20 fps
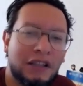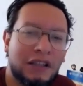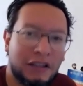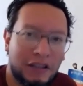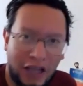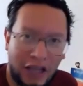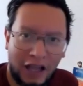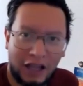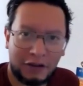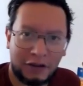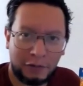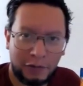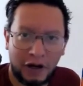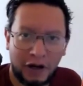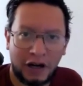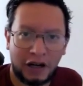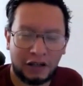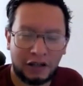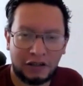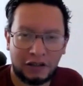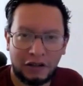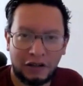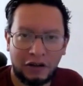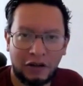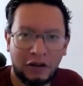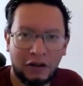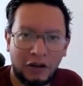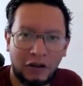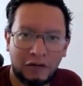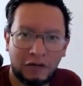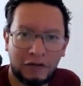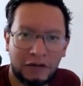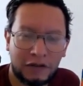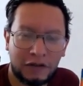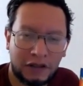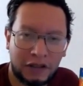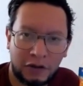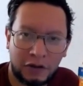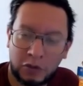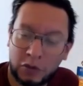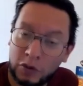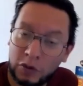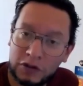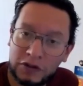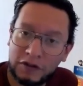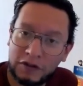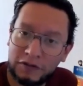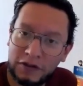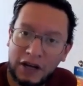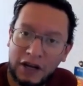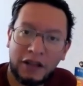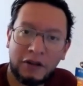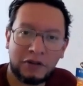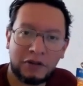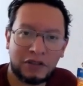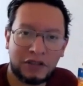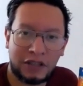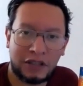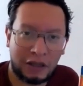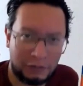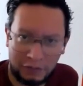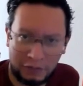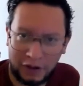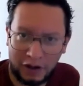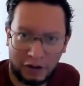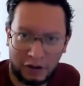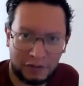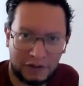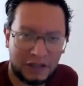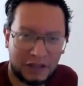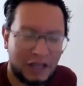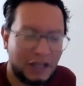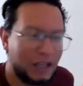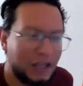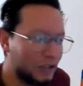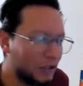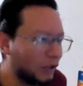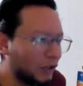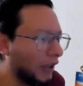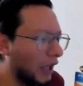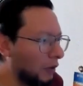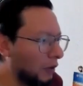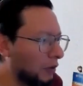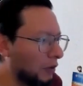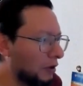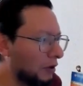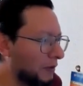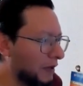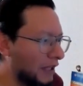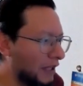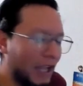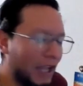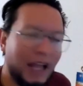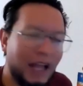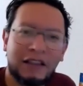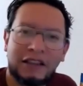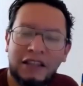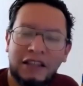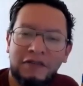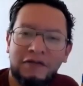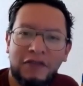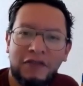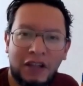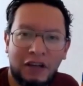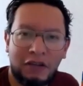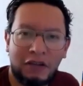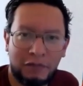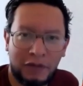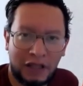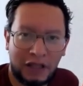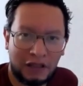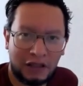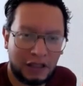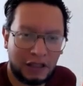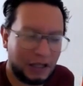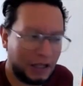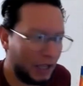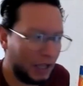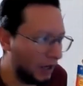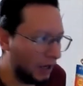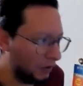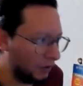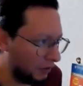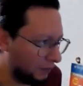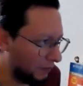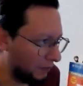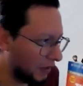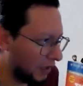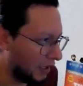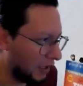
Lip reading: that part of the rules of a language in verbs. So that will be a developmental error.